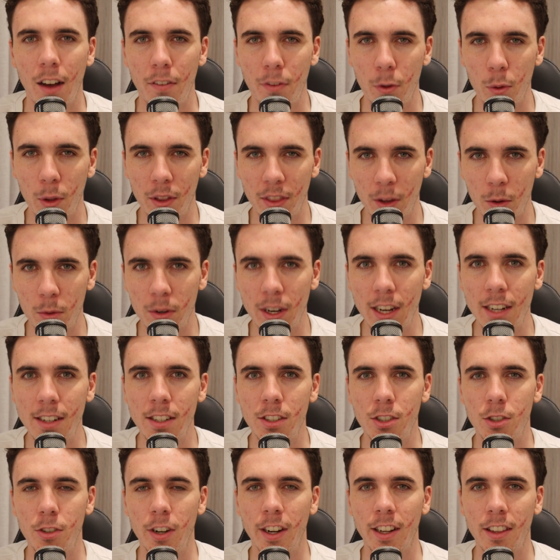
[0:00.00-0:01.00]
I feel like they'll need
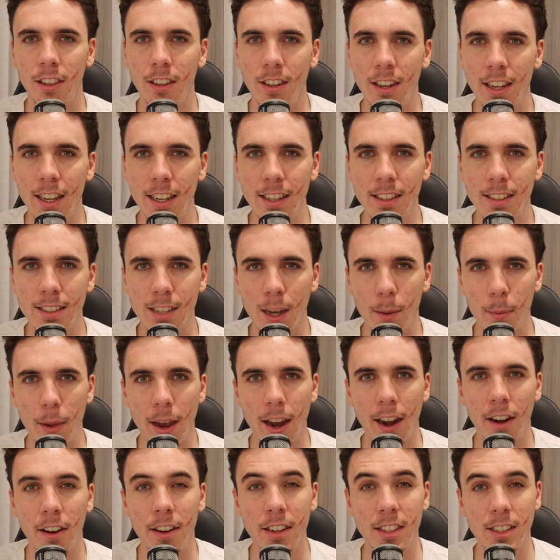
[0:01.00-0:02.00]
to strengthen in some
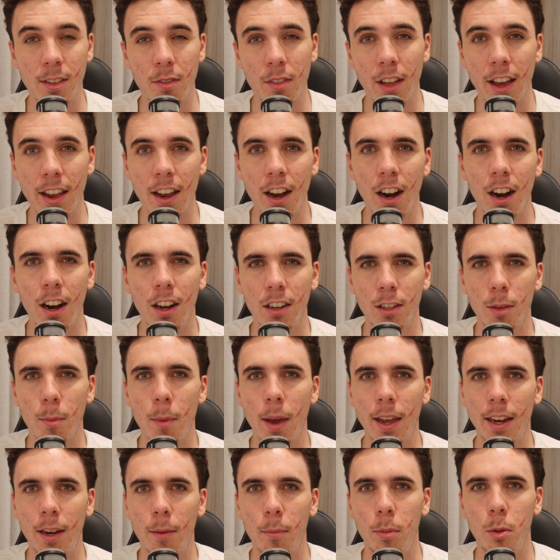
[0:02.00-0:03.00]
areas if they are to
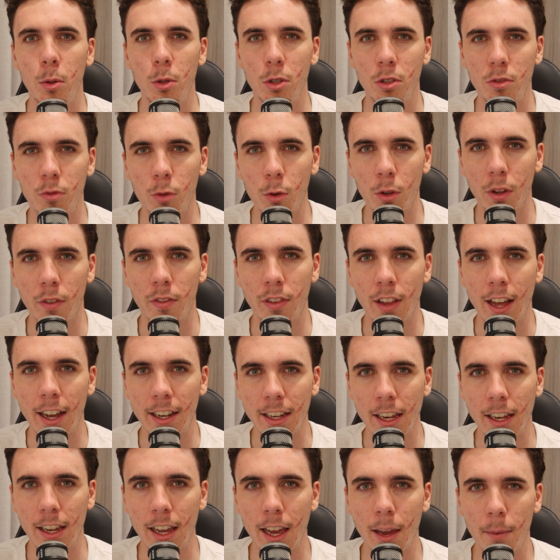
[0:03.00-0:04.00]
make a push for the
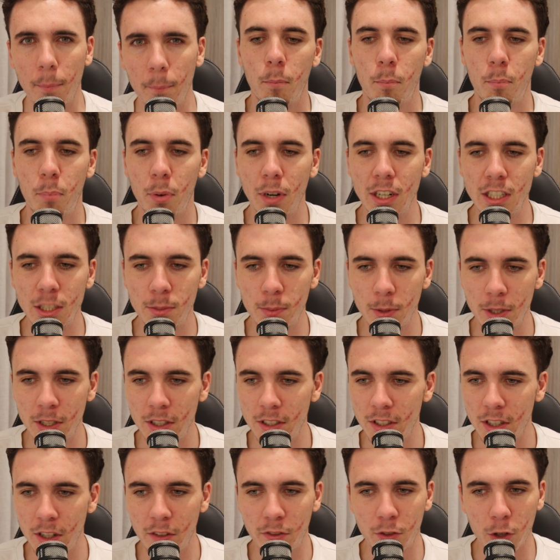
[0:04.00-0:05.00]
flag again.
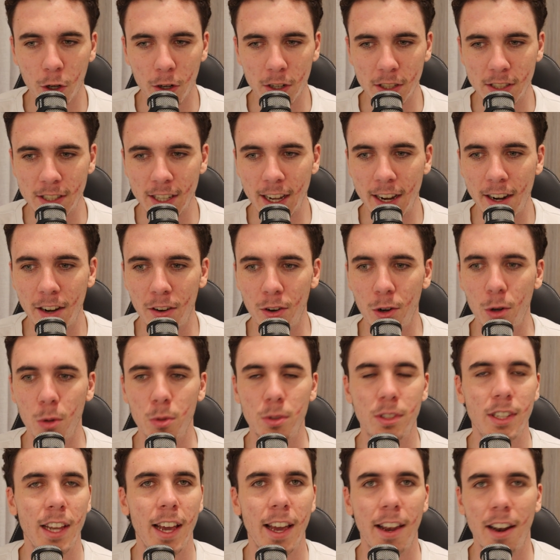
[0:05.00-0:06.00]
Brisbane, you've got to say, are all
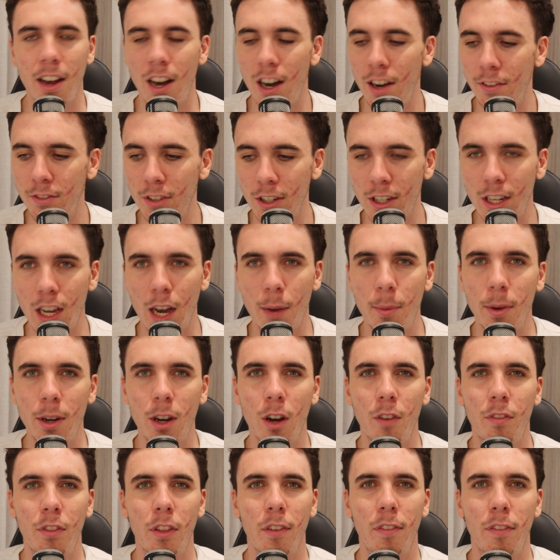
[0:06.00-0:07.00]
set after
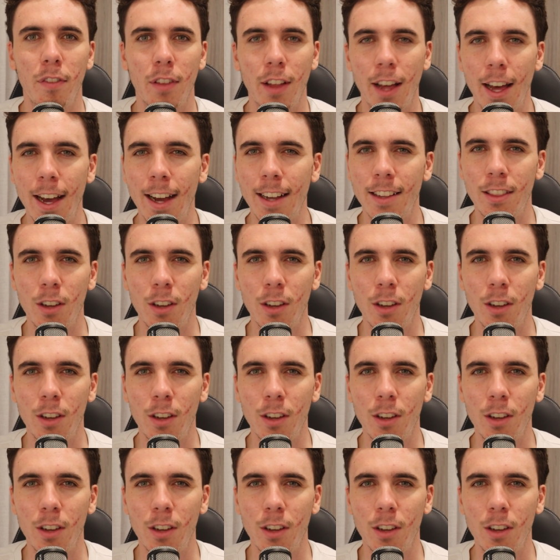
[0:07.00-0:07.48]
coming off the flag.